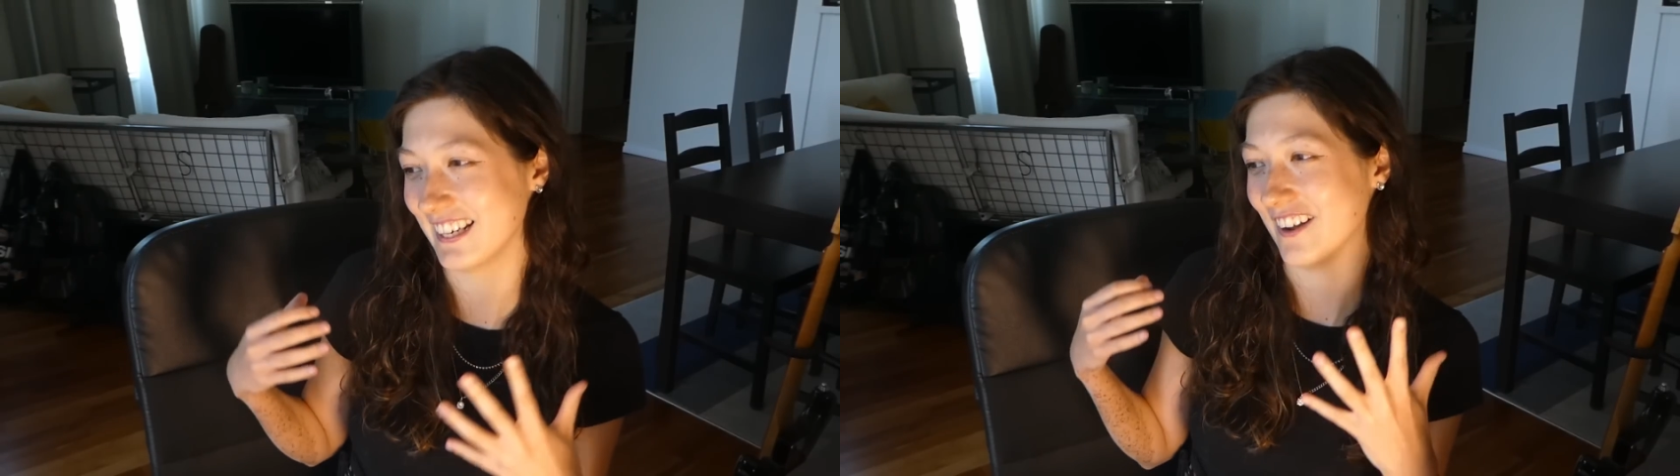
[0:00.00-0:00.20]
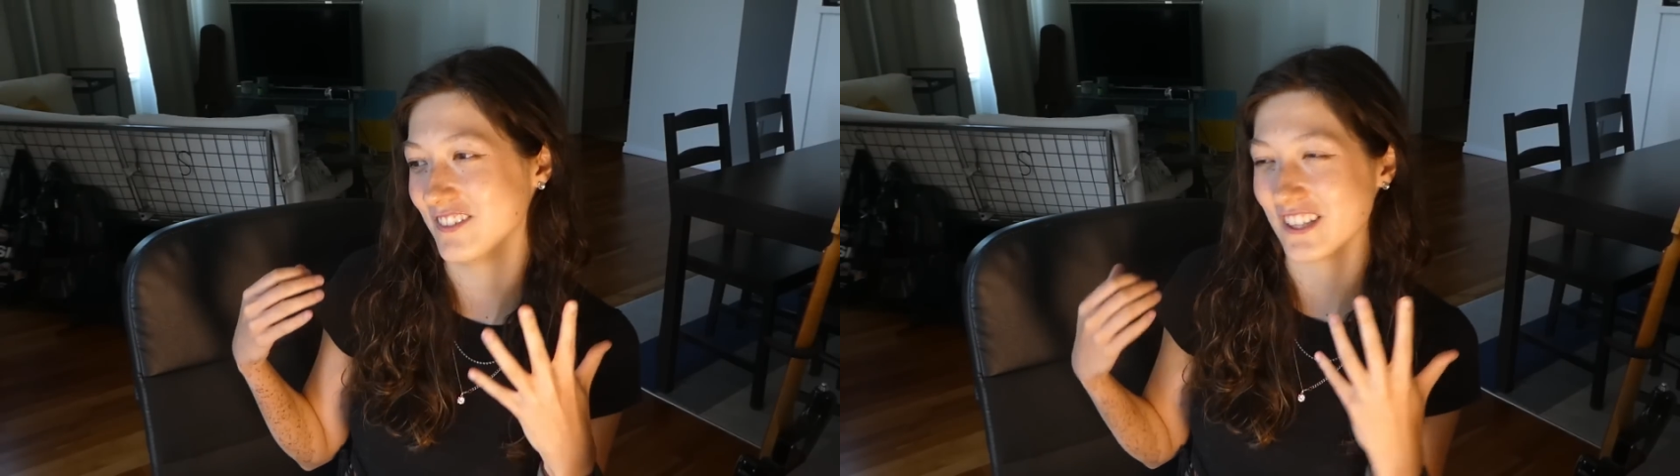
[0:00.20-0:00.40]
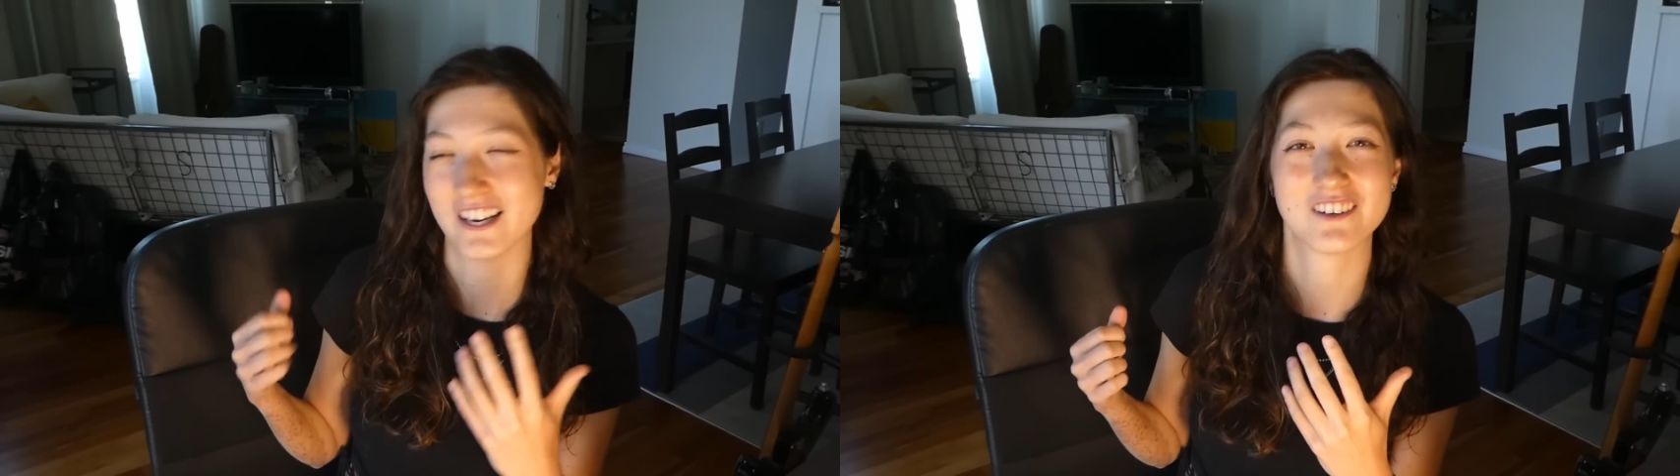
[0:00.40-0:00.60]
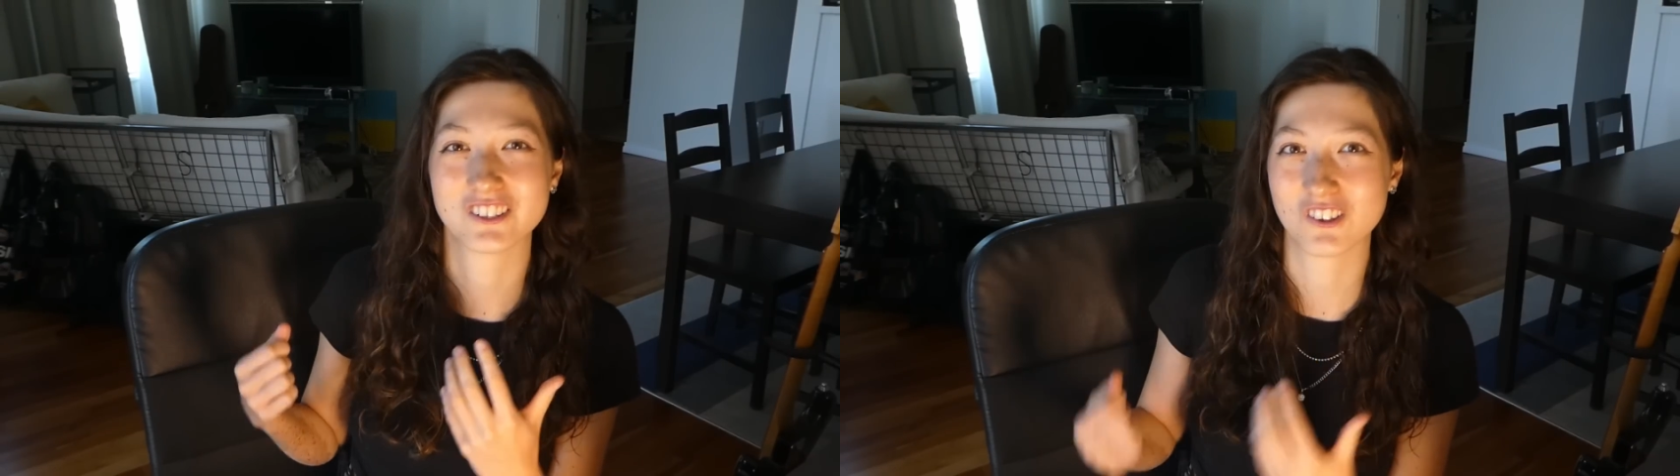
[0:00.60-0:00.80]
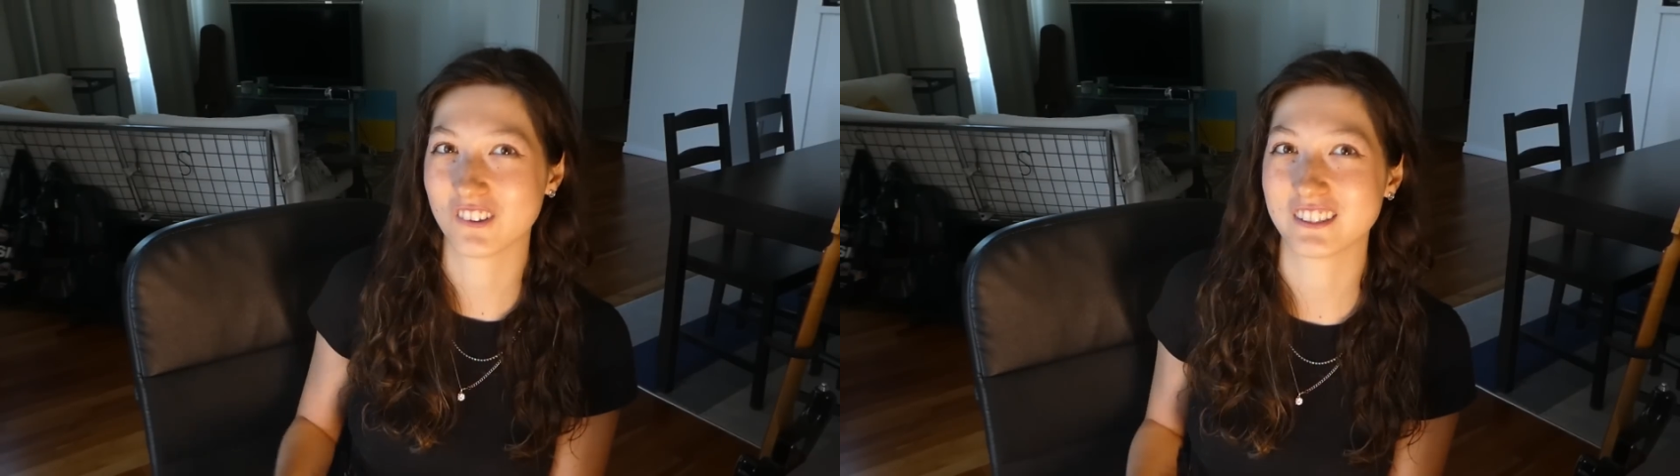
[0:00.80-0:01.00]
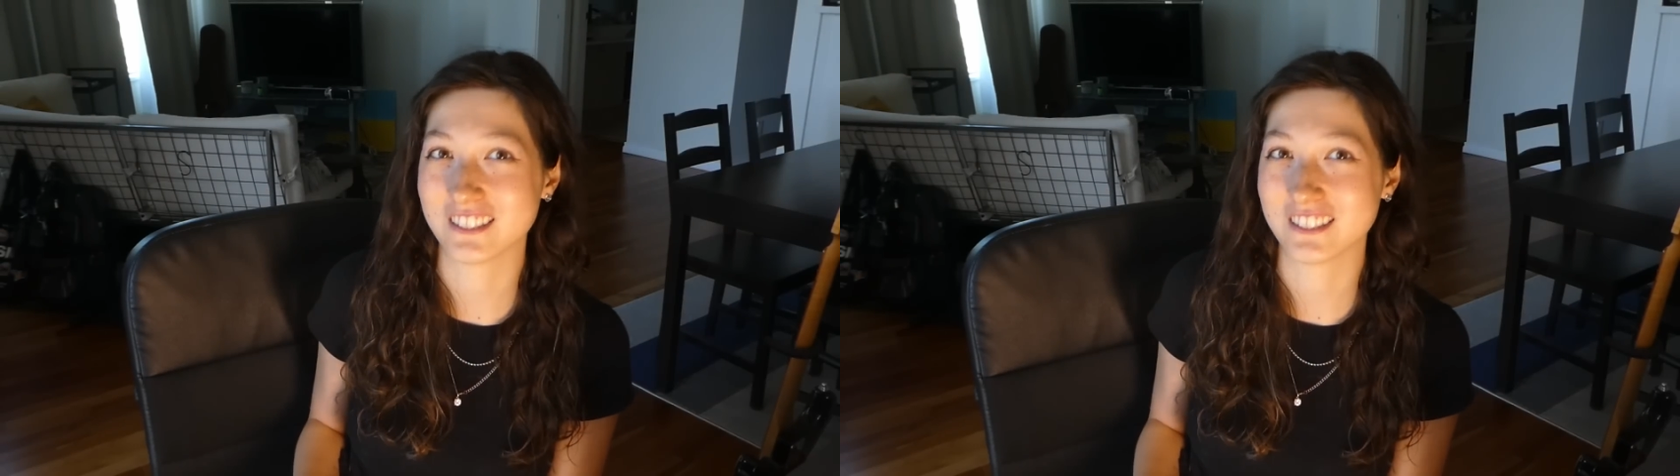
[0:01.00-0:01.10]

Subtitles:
I'm trying to record